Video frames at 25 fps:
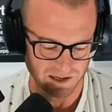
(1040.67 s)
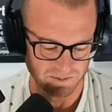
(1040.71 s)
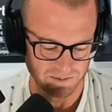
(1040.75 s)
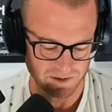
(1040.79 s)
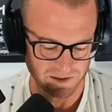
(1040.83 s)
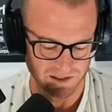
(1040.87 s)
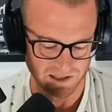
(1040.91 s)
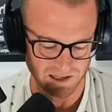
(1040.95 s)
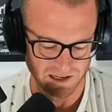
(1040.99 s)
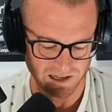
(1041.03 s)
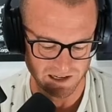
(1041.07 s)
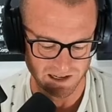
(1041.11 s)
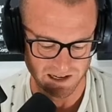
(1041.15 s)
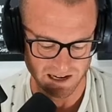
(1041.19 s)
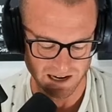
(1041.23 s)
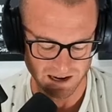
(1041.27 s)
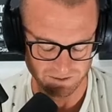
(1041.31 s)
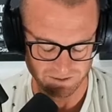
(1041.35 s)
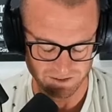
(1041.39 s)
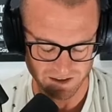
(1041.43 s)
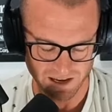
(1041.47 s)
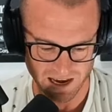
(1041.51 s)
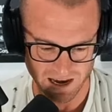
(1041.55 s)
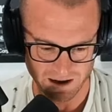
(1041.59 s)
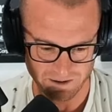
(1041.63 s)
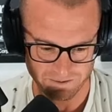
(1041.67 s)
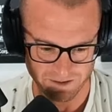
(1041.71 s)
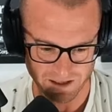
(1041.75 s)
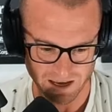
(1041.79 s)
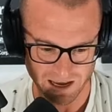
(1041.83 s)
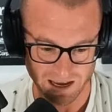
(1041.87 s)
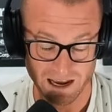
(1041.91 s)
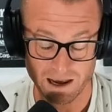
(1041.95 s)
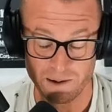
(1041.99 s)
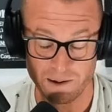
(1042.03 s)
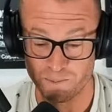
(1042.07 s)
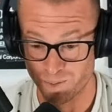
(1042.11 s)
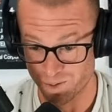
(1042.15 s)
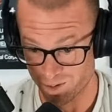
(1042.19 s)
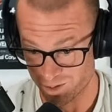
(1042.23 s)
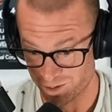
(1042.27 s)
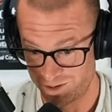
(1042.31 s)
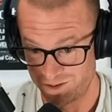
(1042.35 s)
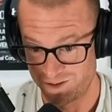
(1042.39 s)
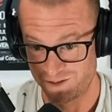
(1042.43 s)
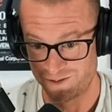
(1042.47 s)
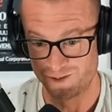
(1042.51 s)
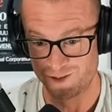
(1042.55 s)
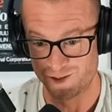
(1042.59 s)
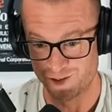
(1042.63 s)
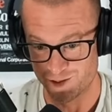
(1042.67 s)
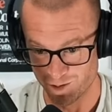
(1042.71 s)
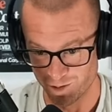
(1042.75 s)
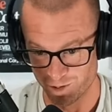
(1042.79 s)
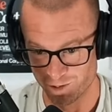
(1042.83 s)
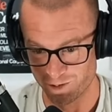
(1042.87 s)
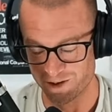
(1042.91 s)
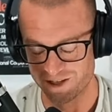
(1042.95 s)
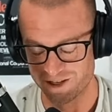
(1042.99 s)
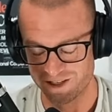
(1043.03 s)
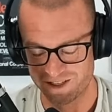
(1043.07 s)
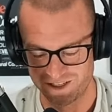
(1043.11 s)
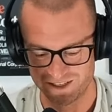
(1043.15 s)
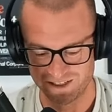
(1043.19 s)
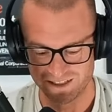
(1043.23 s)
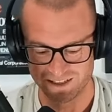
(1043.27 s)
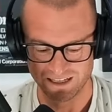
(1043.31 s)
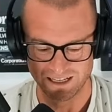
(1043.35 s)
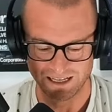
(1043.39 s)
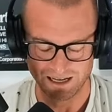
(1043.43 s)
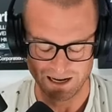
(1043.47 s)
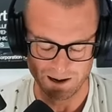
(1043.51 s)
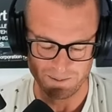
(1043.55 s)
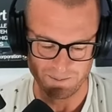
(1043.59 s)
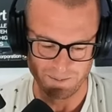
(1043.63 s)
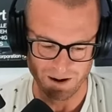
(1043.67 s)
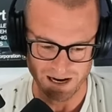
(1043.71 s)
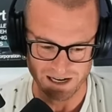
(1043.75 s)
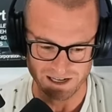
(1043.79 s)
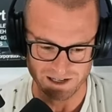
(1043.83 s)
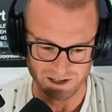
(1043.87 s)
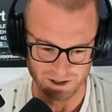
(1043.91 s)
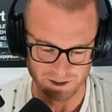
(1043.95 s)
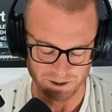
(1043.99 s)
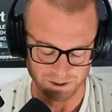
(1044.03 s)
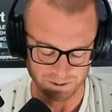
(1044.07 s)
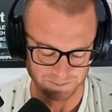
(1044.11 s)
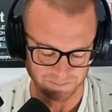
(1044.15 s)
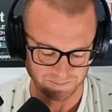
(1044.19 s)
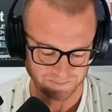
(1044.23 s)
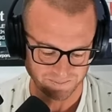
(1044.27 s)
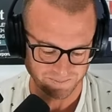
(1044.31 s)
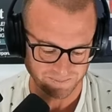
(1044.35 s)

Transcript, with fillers: with they didn't have to have that in both stories uh, mind you